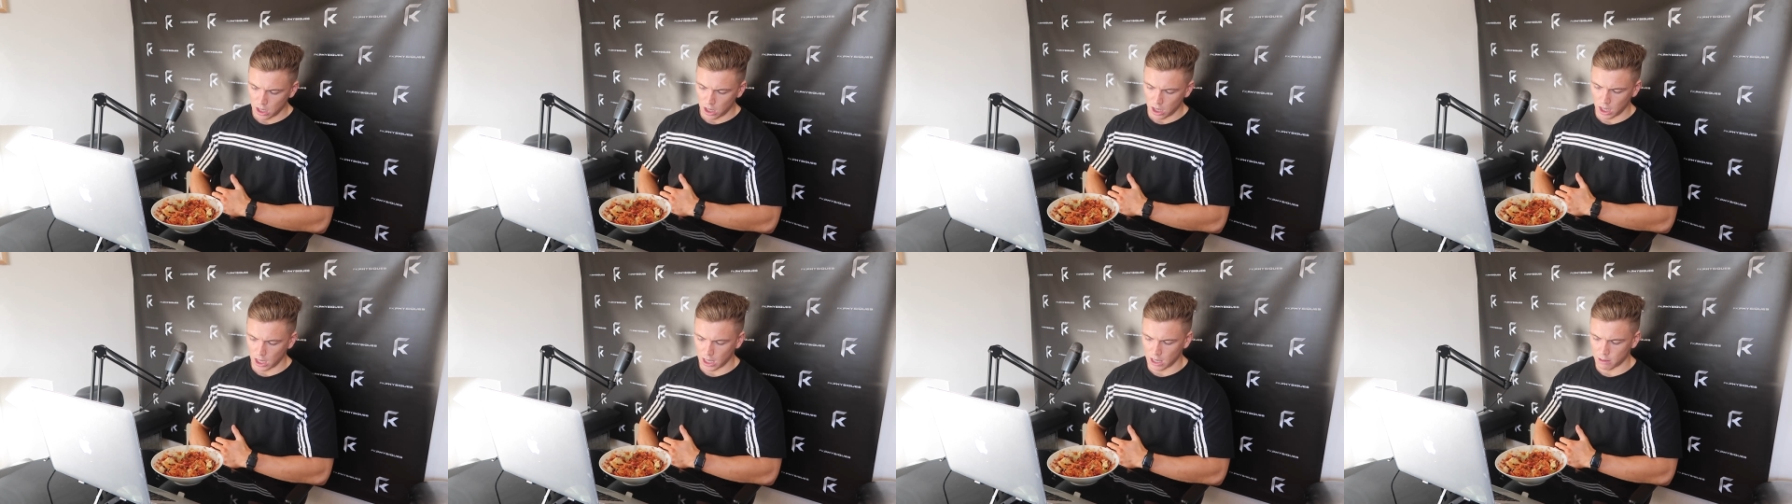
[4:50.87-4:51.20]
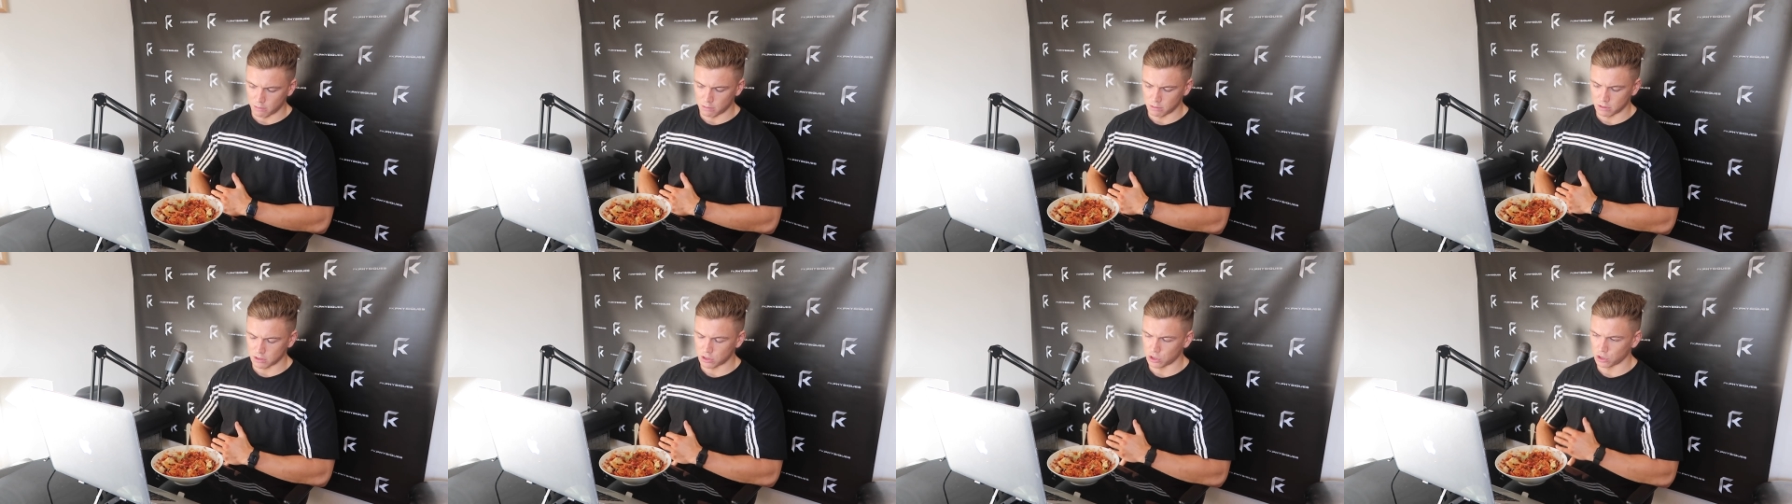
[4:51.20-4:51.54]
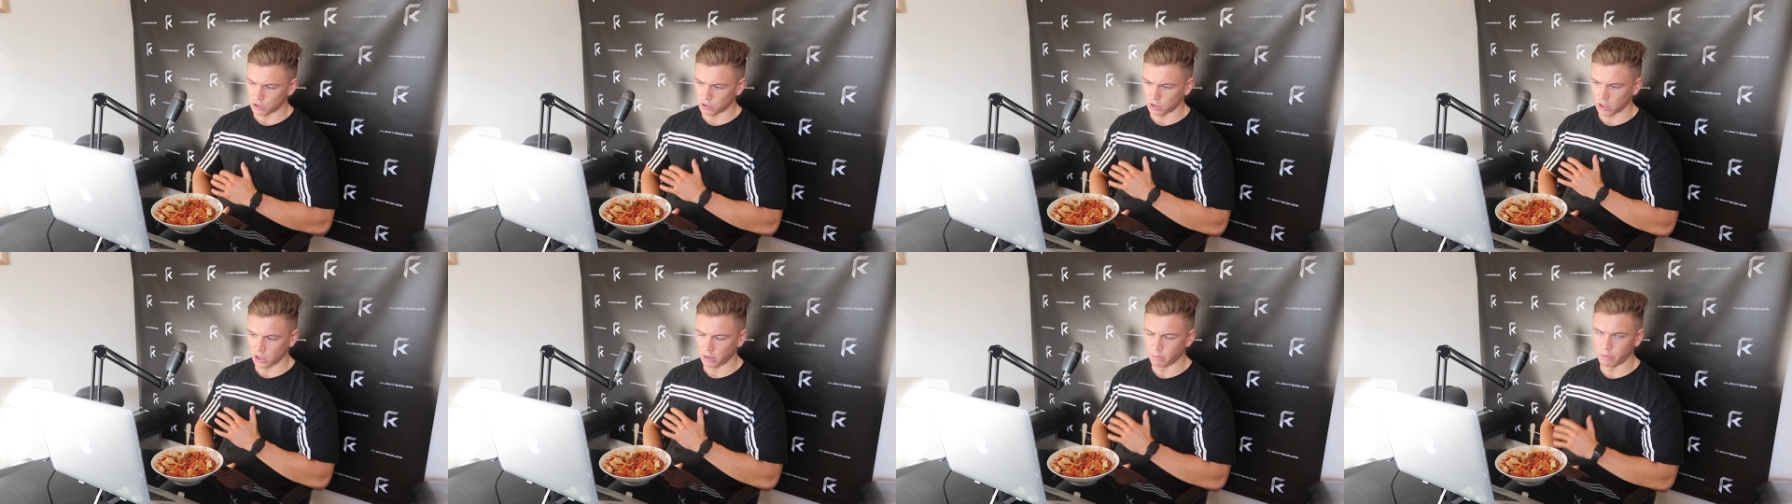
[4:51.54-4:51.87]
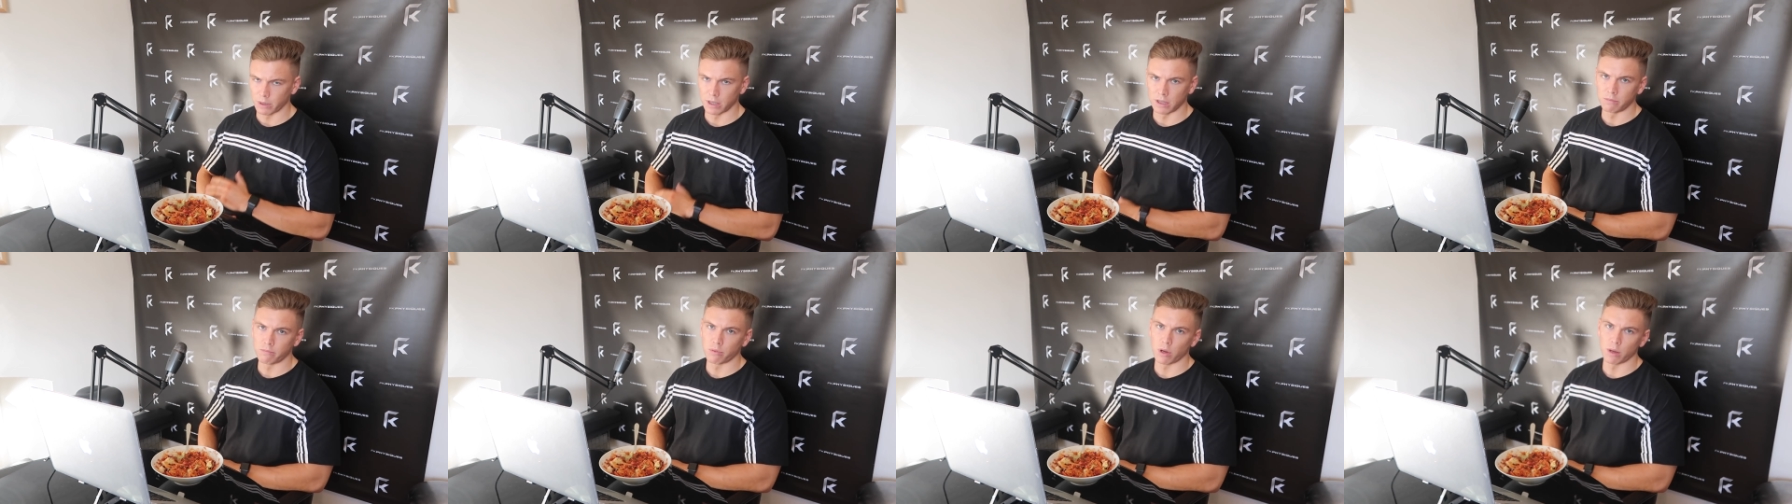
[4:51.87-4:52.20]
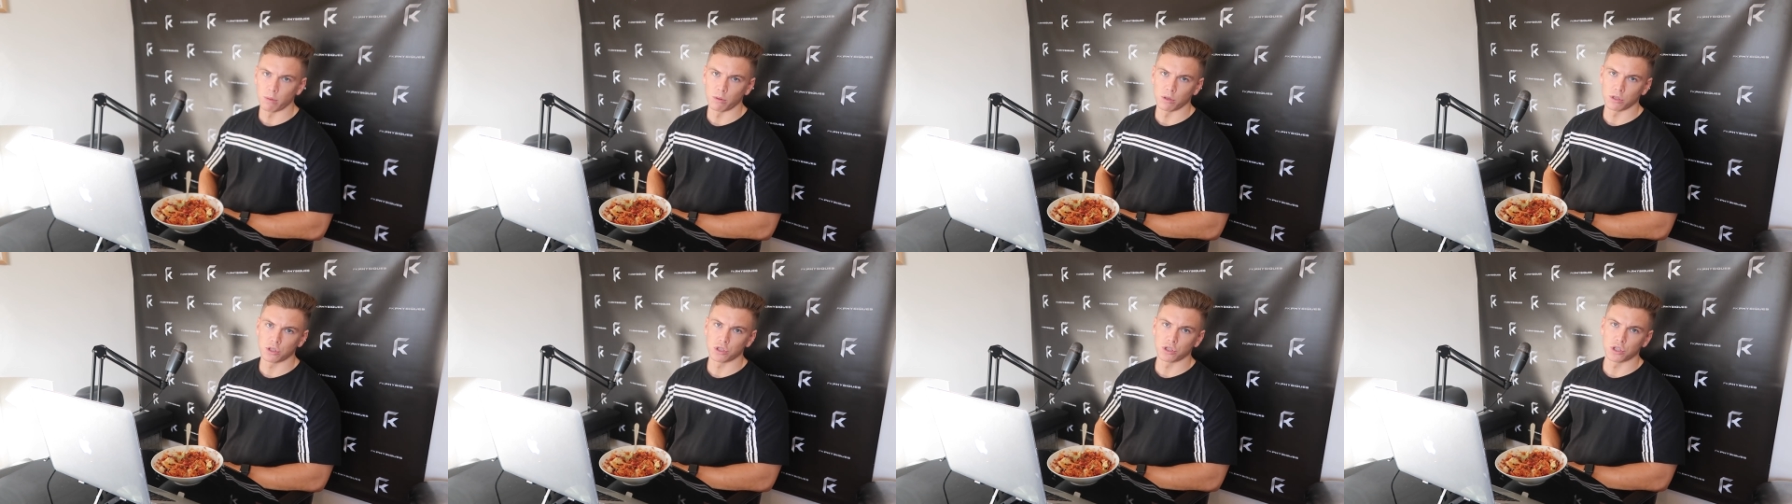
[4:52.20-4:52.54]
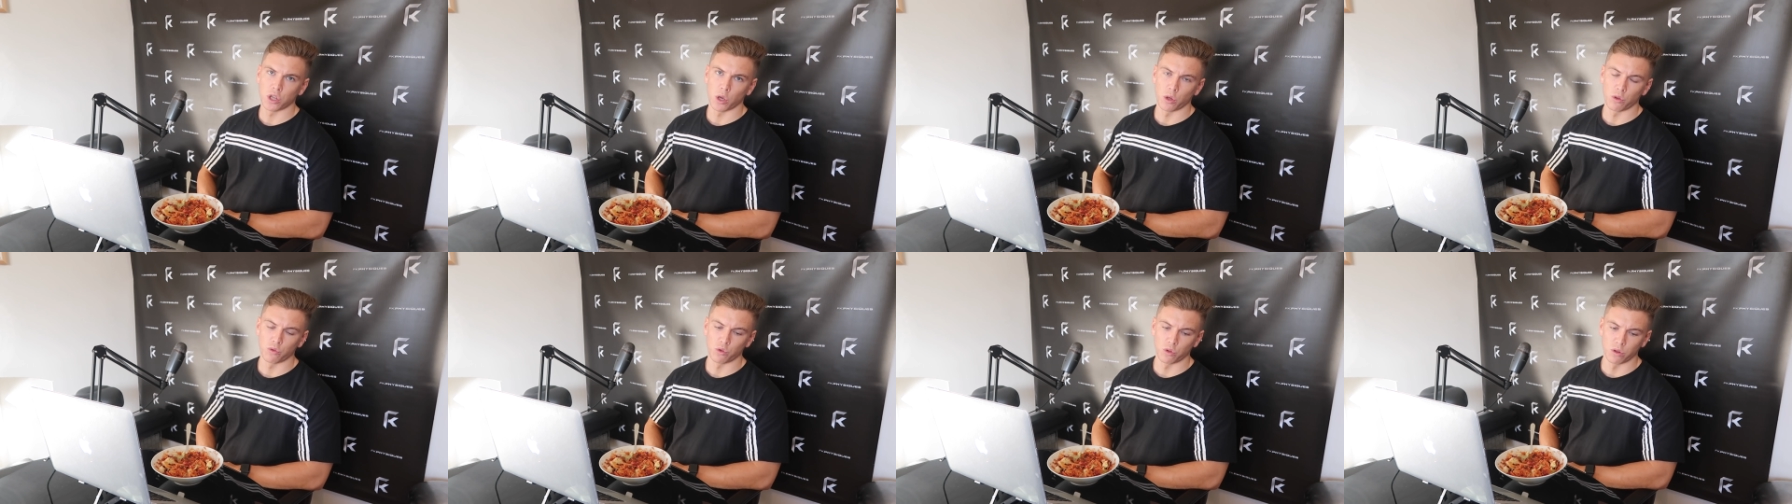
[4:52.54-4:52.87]
It's just going to be pretty much just
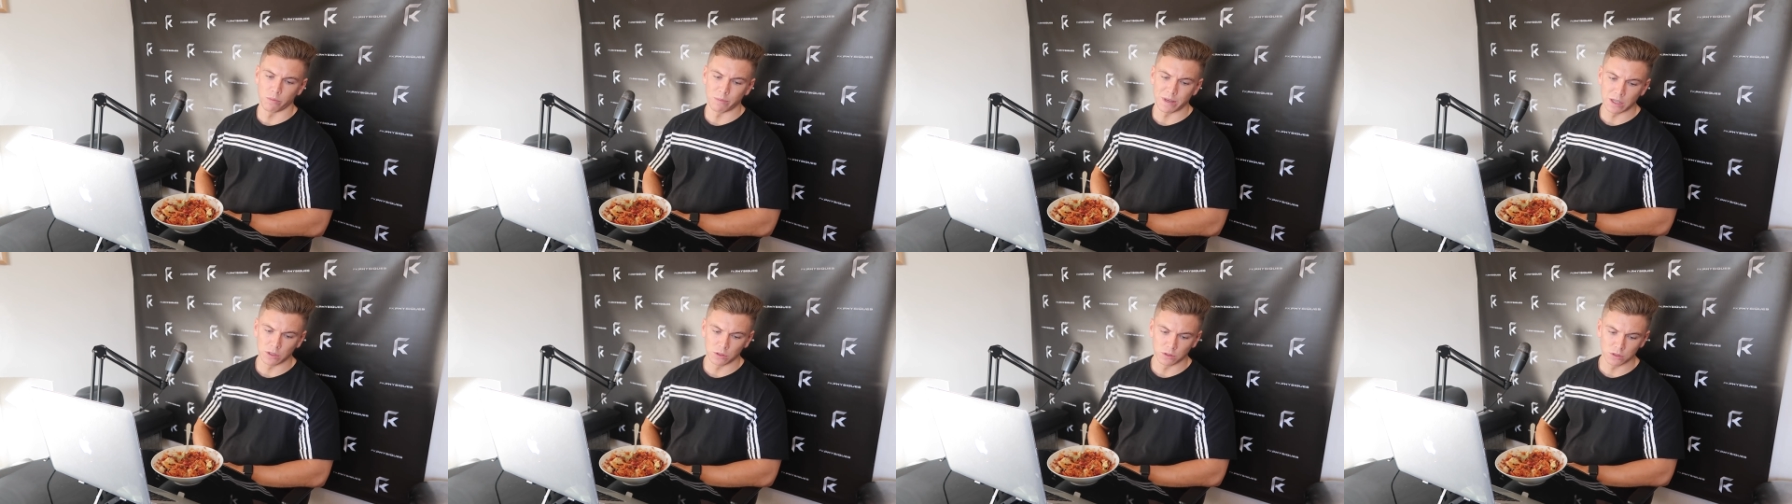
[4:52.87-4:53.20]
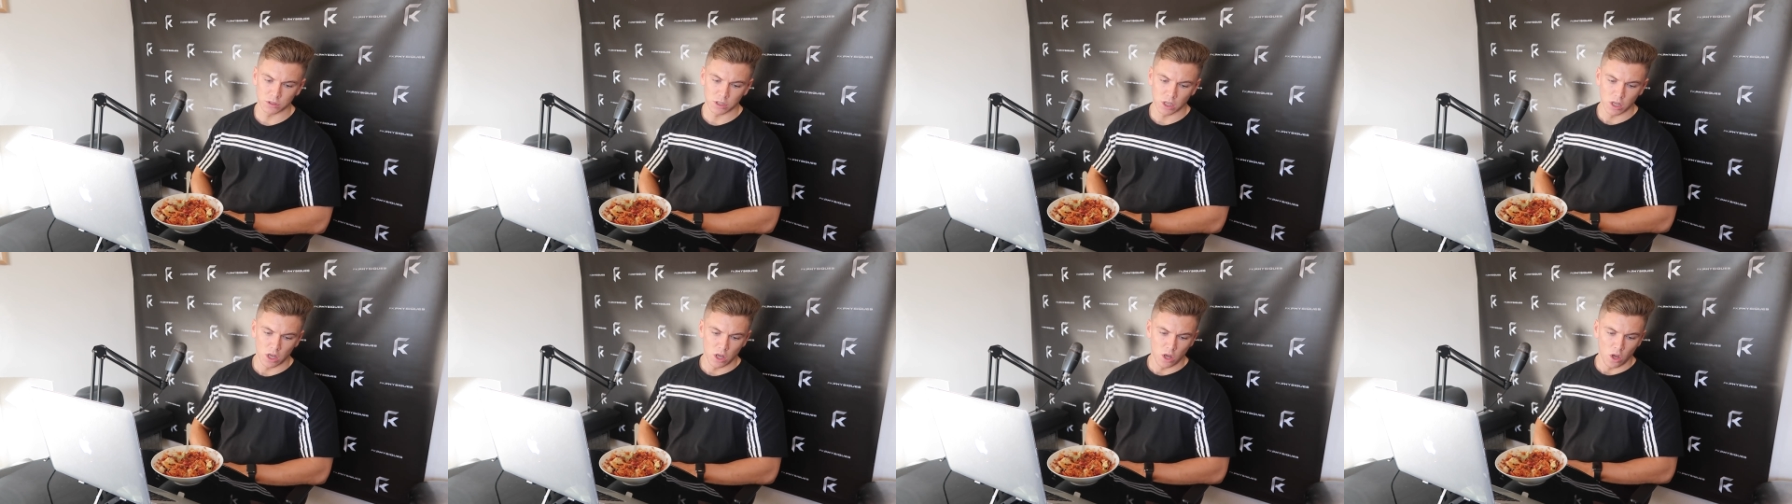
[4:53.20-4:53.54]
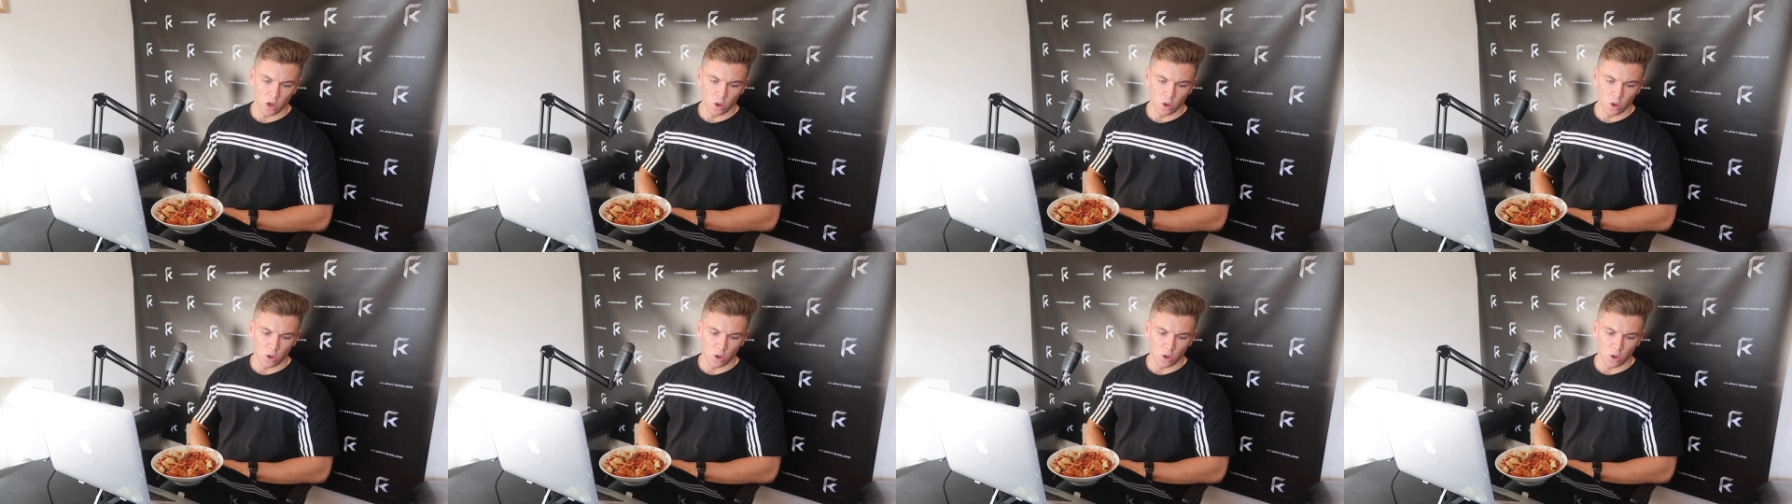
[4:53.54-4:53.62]
going through the meals.